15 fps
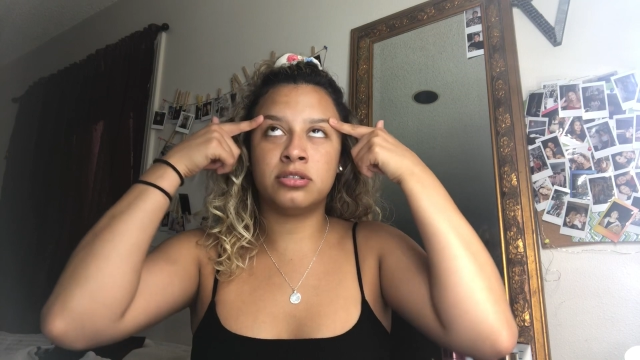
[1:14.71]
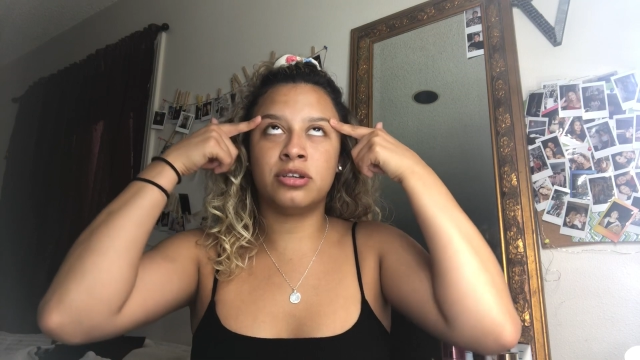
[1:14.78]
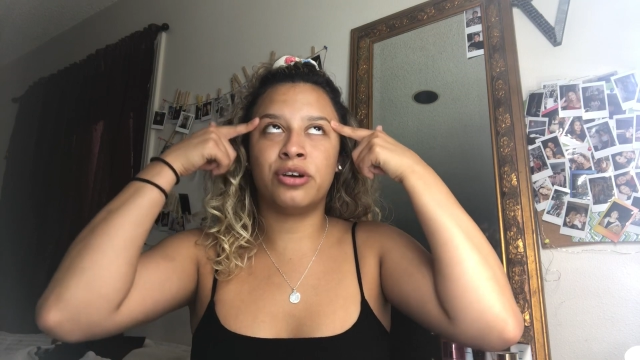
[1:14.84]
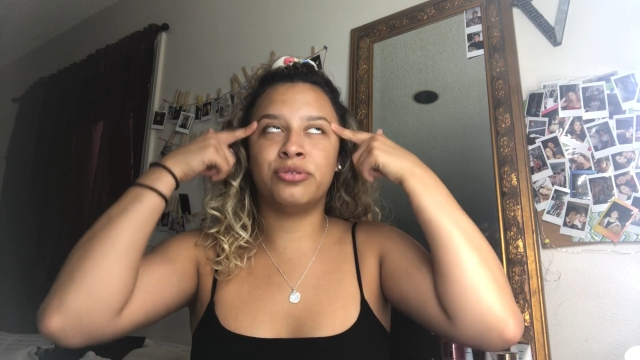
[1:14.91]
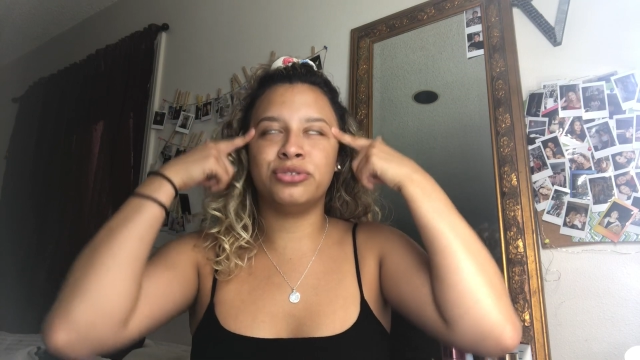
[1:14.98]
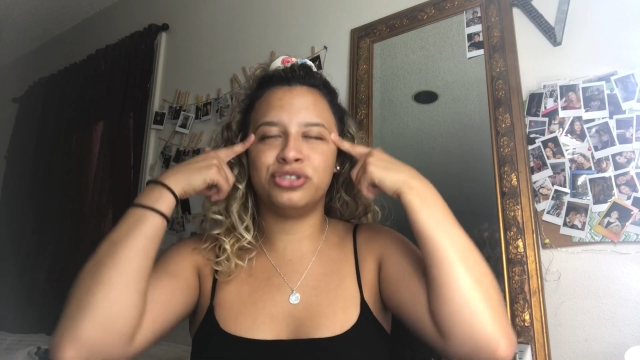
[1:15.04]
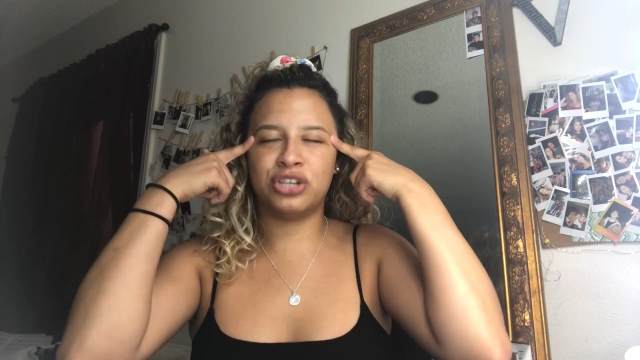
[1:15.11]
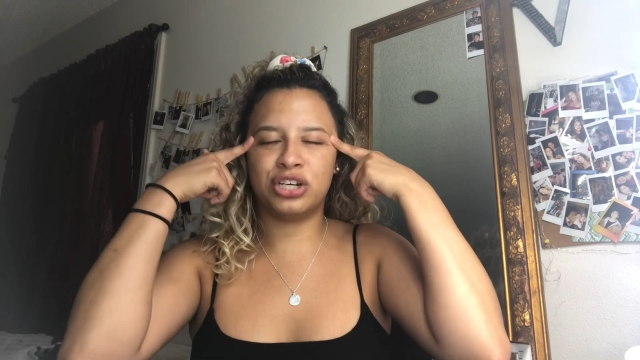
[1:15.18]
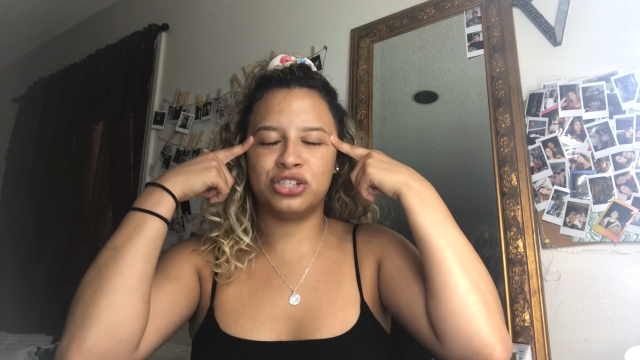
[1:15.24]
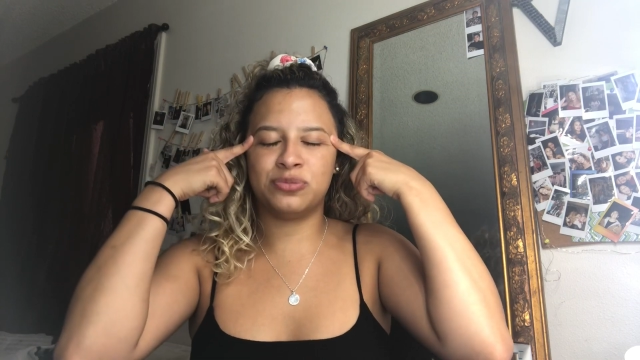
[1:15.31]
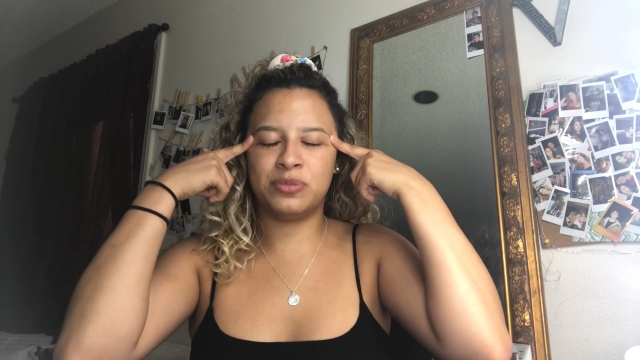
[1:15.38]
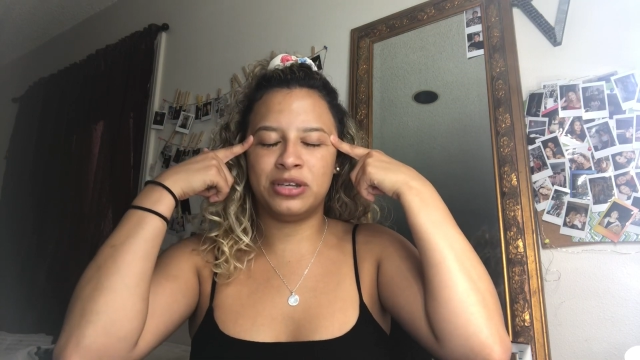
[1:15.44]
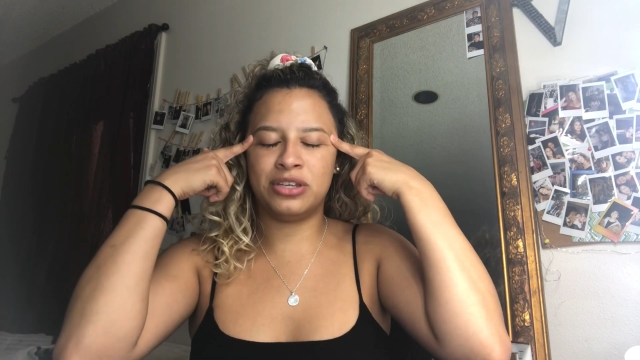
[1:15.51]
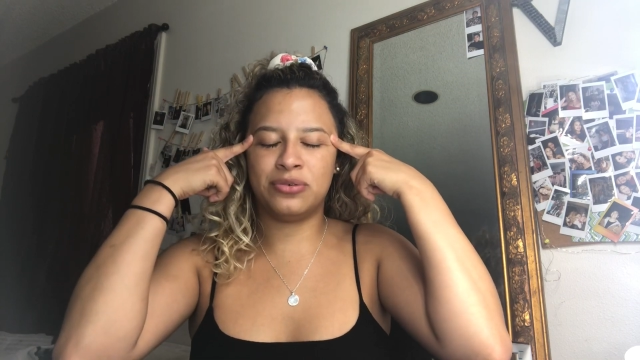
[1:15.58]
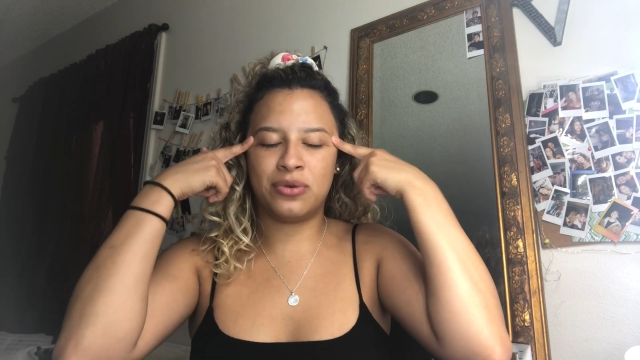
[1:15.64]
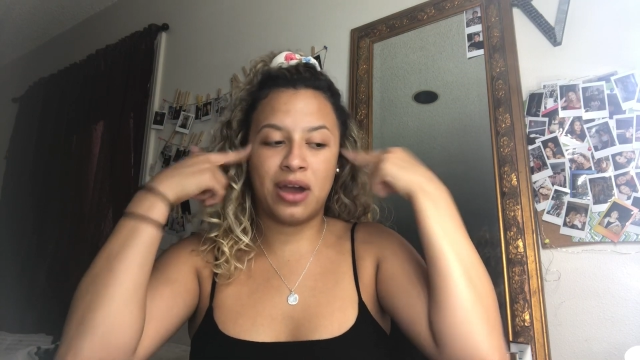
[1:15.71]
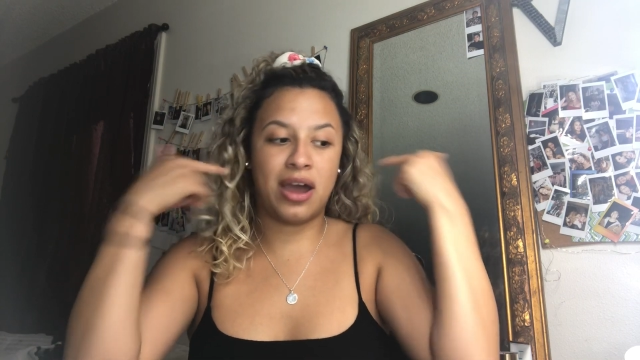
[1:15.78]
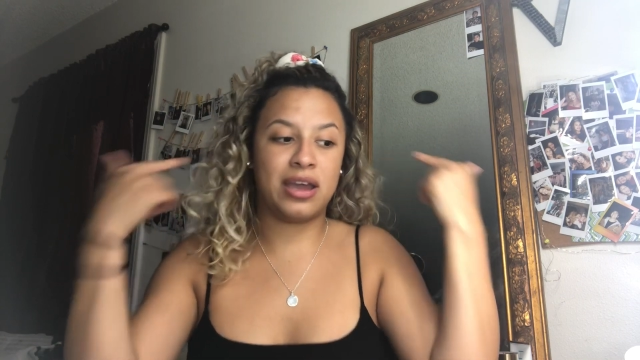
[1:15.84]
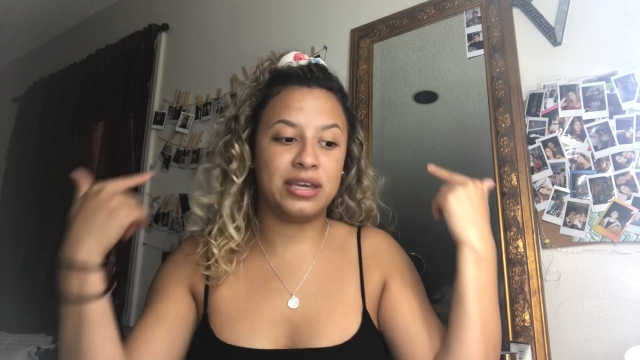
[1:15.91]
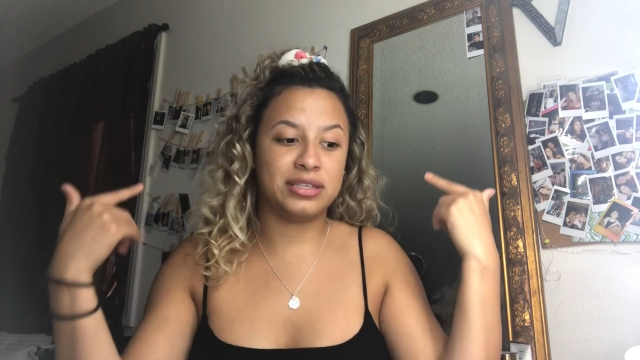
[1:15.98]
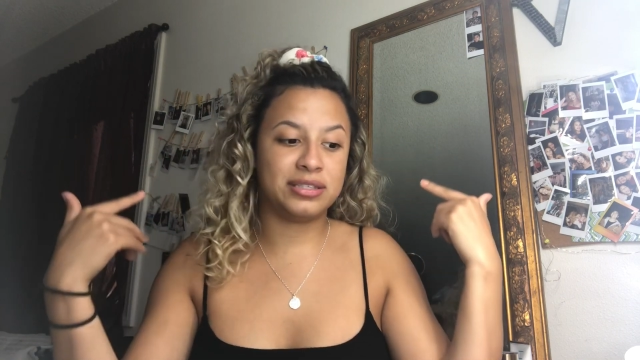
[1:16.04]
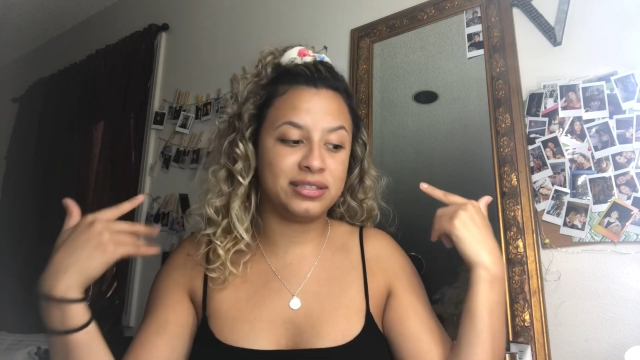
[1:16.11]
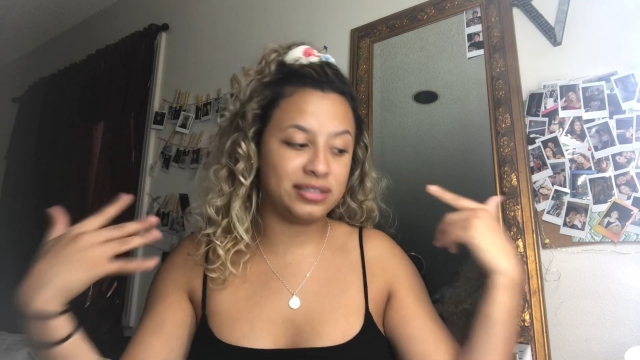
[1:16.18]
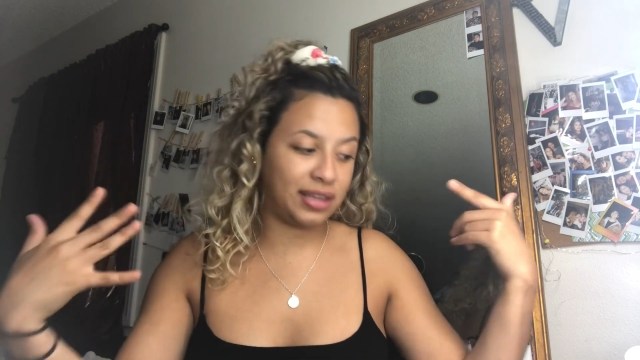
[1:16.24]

Don't judge me, you guys.